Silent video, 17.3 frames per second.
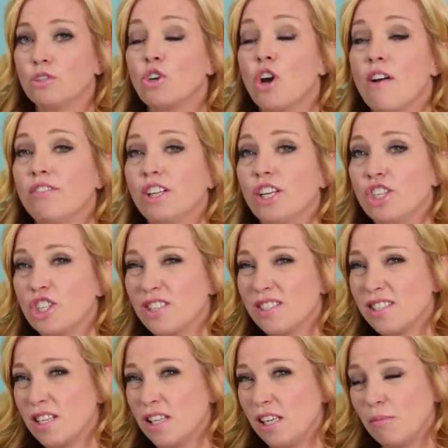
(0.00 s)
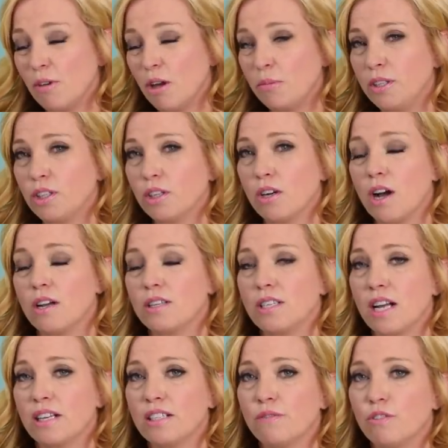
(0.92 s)
travel agents, to email me their
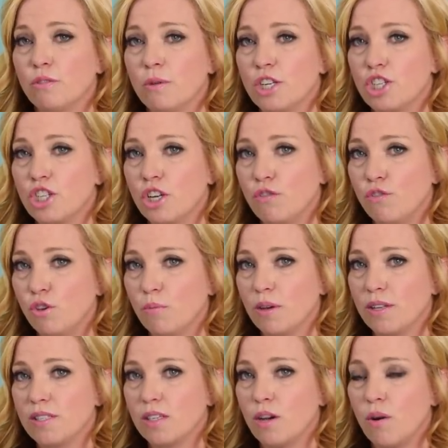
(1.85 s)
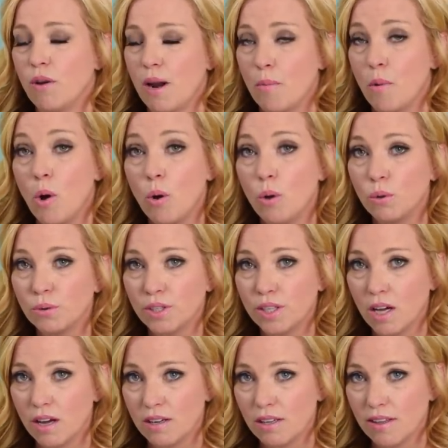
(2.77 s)
contact information a few months ago, and I'm
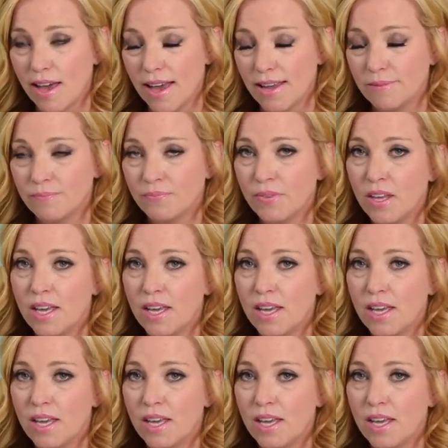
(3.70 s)
holding on to that